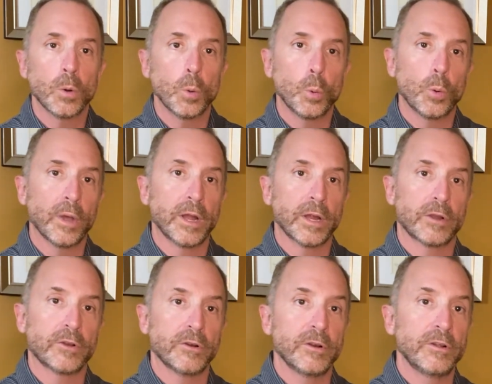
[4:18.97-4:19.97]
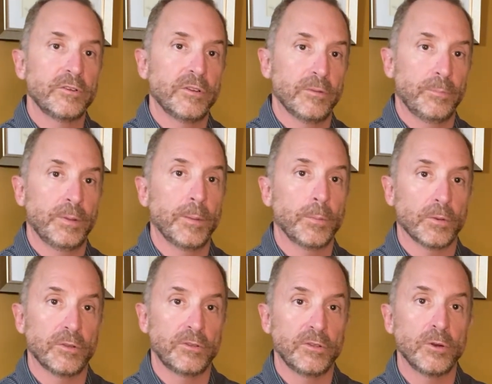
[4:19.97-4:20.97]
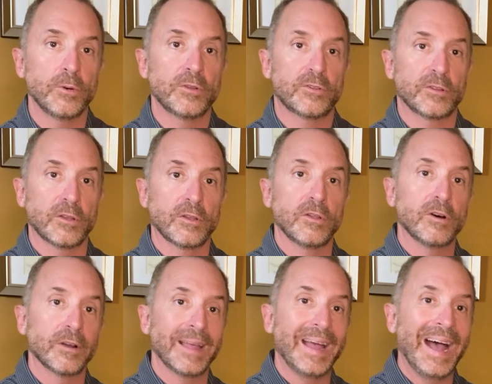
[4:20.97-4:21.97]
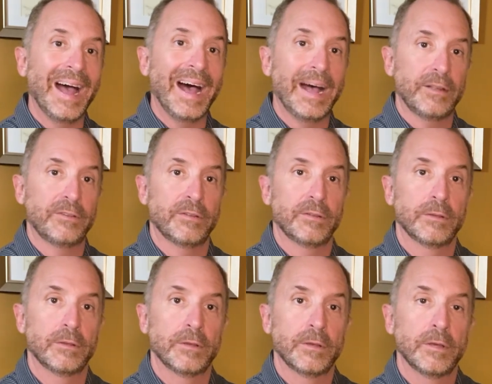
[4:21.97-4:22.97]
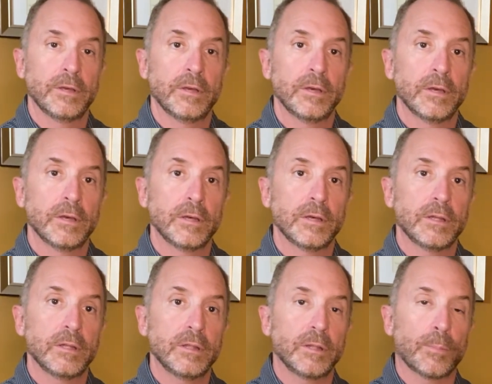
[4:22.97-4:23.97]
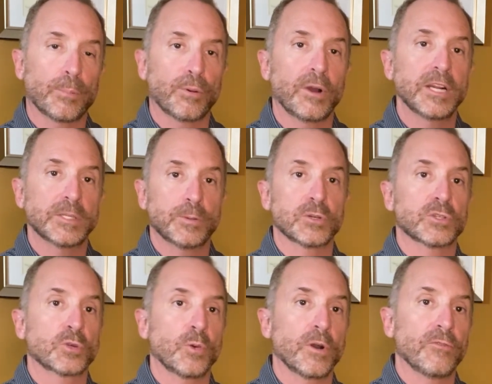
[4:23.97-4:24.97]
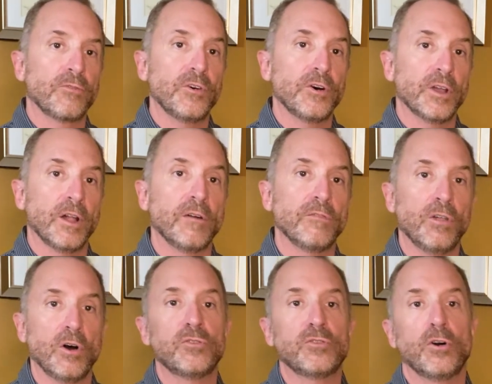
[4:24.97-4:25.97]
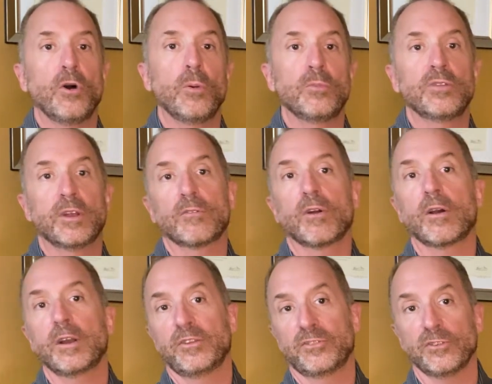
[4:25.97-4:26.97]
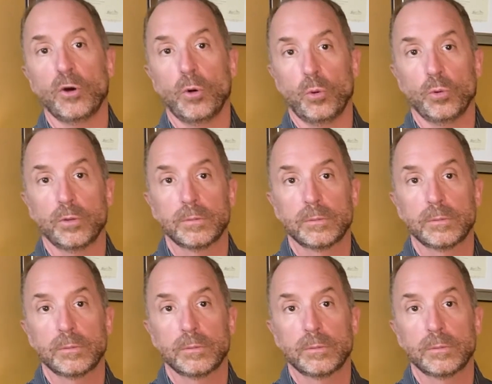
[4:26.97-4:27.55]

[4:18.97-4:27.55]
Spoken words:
What I encourage people to do is to look at the price per square foot of those homes that have already sold.